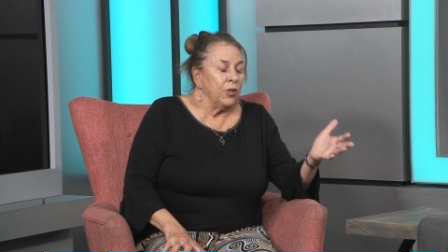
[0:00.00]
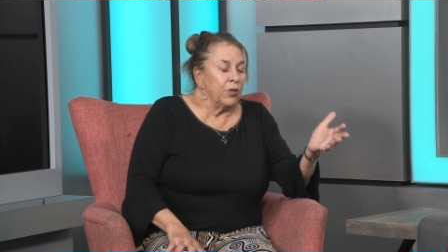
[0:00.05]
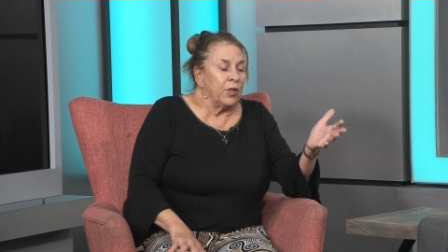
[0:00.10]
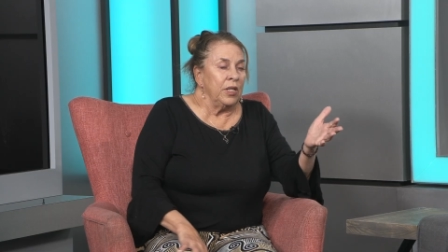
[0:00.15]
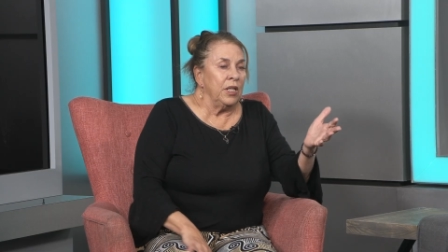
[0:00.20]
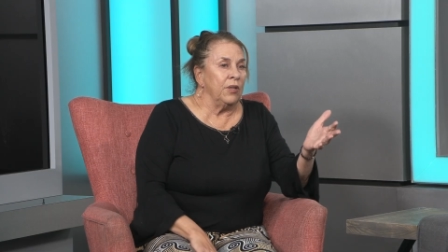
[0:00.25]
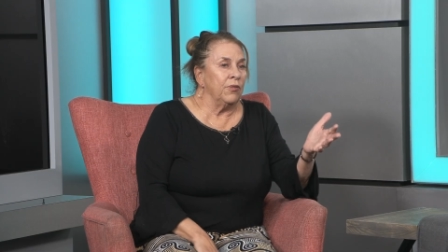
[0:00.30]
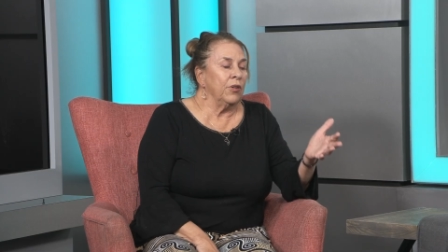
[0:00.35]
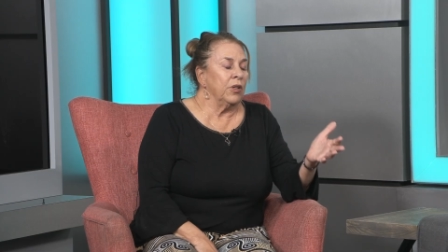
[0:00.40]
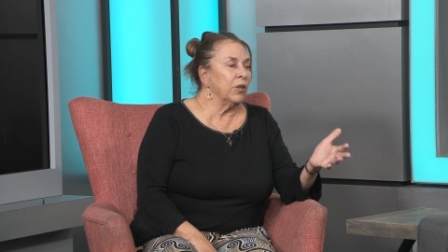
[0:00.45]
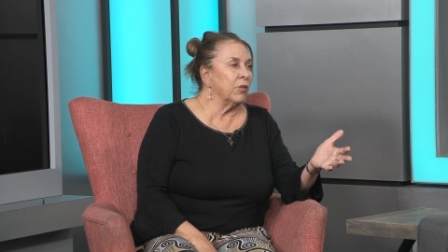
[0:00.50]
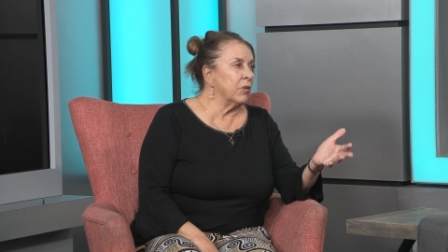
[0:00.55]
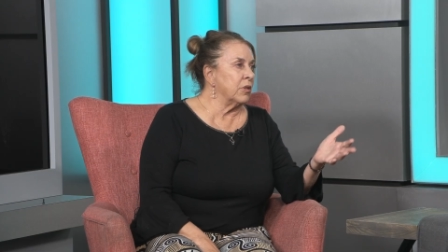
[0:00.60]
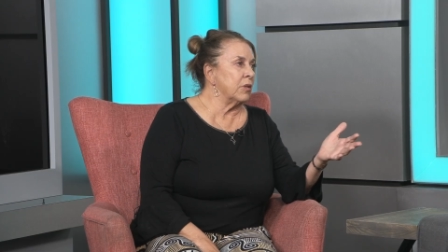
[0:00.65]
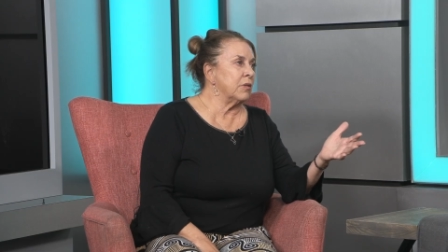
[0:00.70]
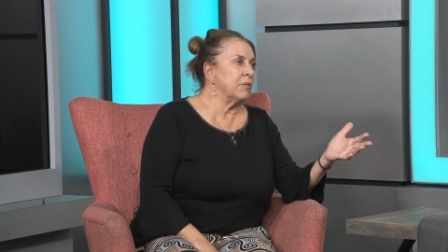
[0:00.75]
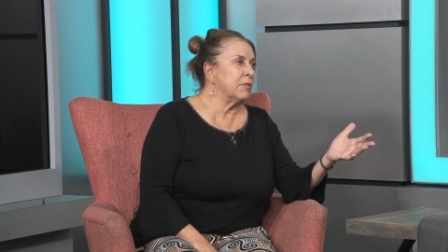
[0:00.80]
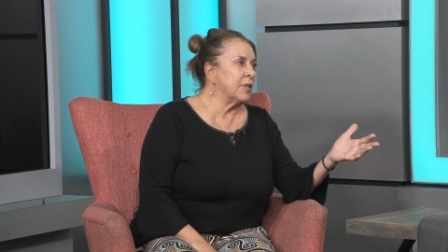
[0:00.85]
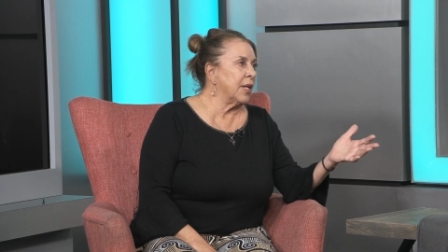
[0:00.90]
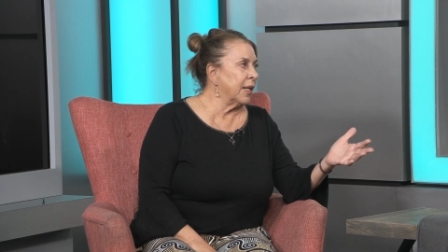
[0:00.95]
can even go to
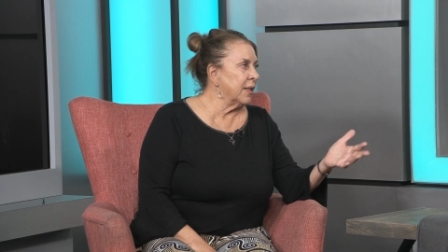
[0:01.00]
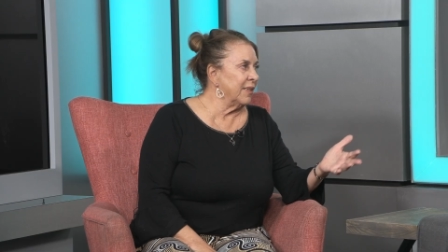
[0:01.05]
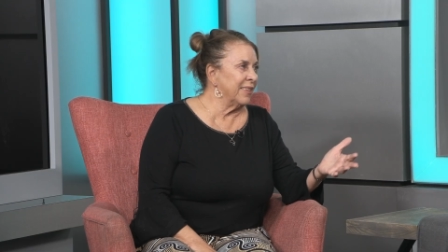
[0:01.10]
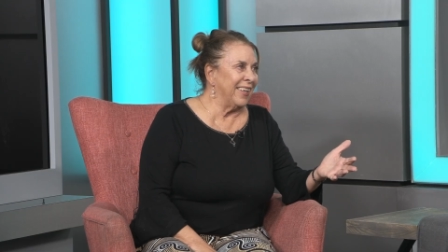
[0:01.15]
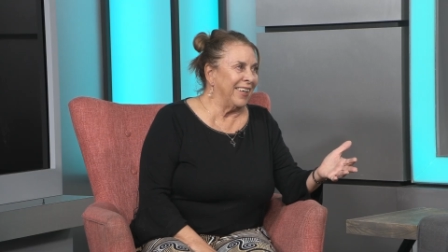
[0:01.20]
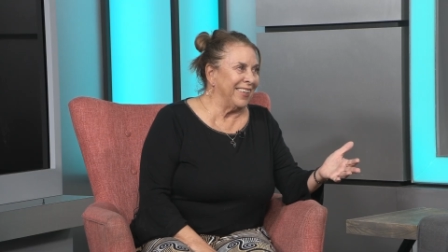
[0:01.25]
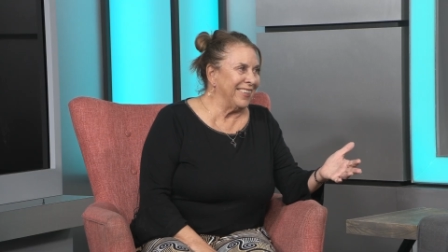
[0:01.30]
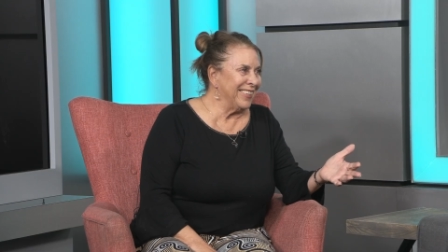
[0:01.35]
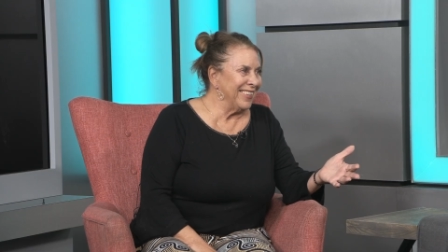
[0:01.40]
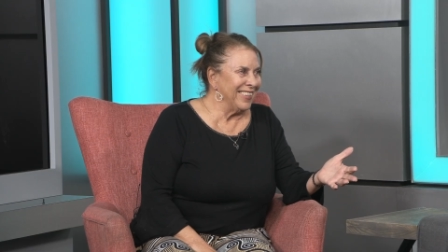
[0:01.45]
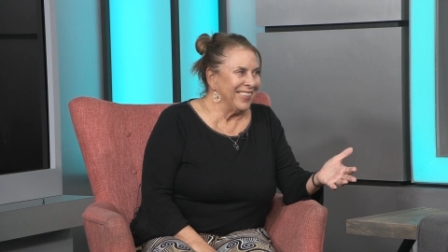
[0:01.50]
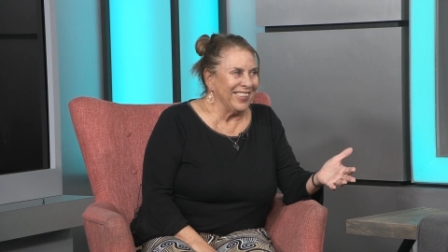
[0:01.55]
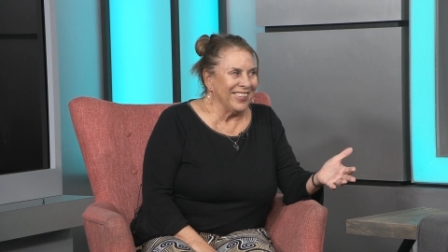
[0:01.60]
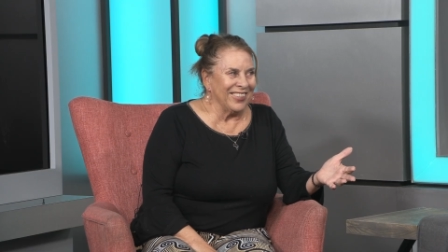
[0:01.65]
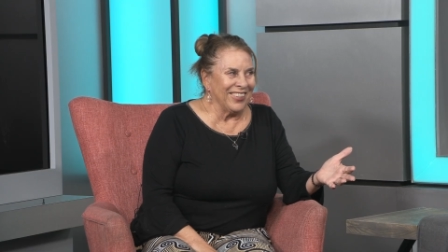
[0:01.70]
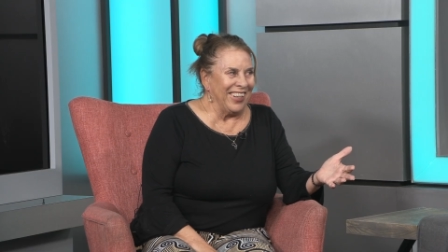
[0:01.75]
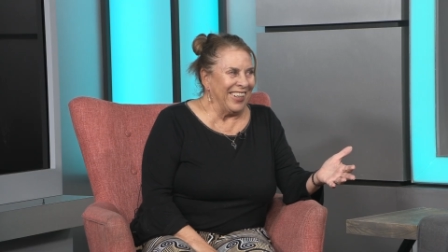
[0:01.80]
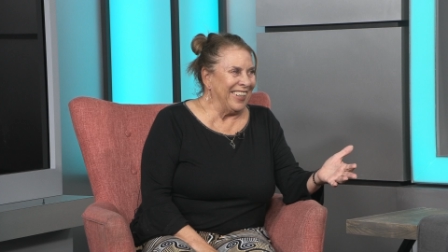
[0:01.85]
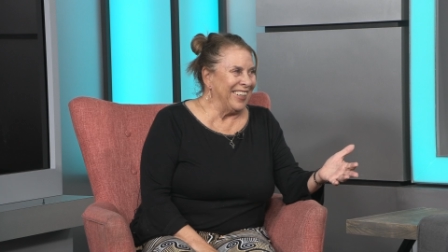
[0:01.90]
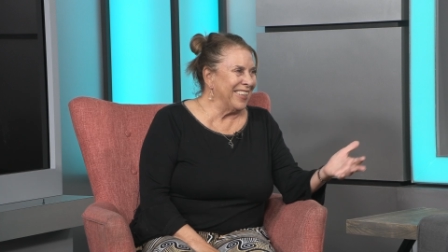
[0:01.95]
Title IX.
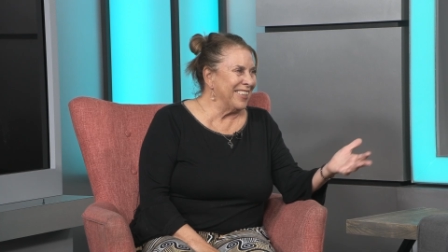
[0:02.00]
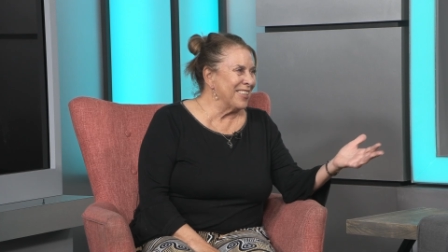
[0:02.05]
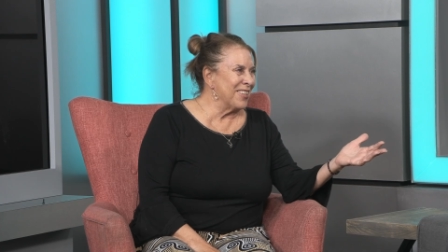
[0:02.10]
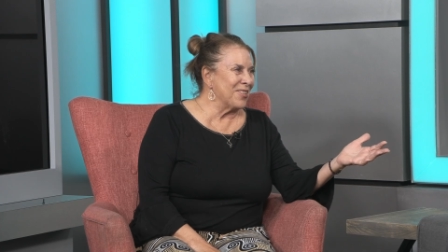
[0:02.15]
Right?